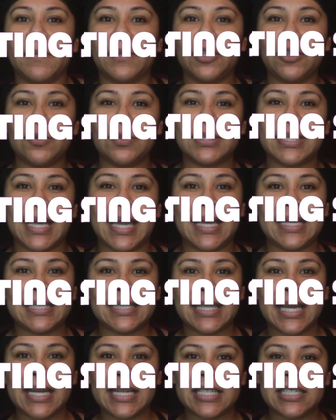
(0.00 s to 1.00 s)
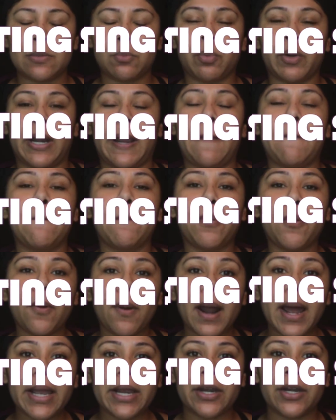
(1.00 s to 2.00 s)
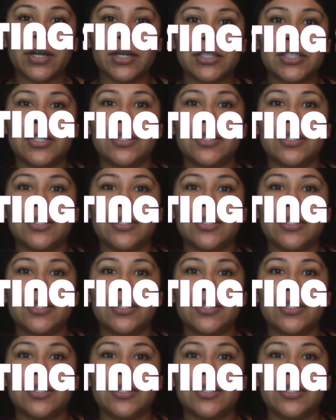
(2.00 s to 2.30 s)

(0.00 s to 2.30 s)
use a setting spray prior